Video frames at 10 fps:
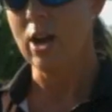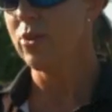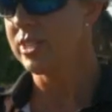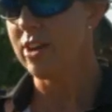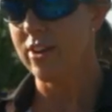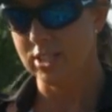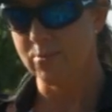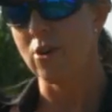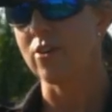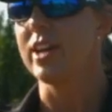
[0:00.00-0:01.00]
always carry a
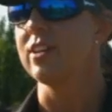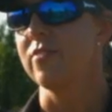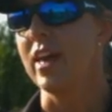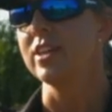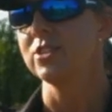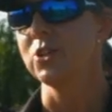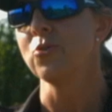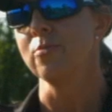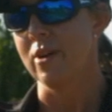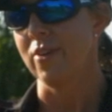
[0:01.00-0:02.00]
small can of that too
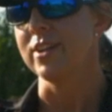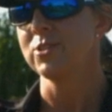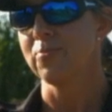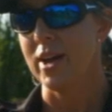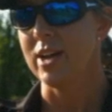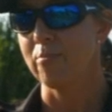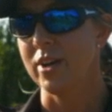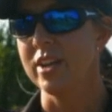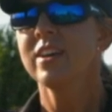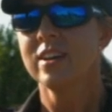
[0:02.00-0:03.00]
in my range bag,
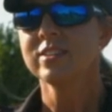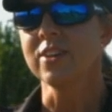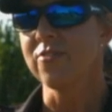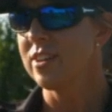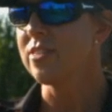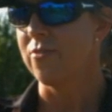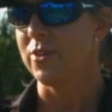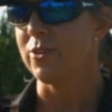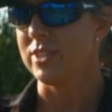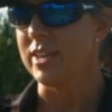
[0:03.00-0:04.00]
but definitely the
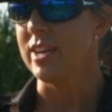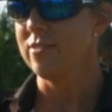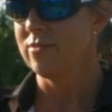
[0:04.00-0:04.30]
field kit.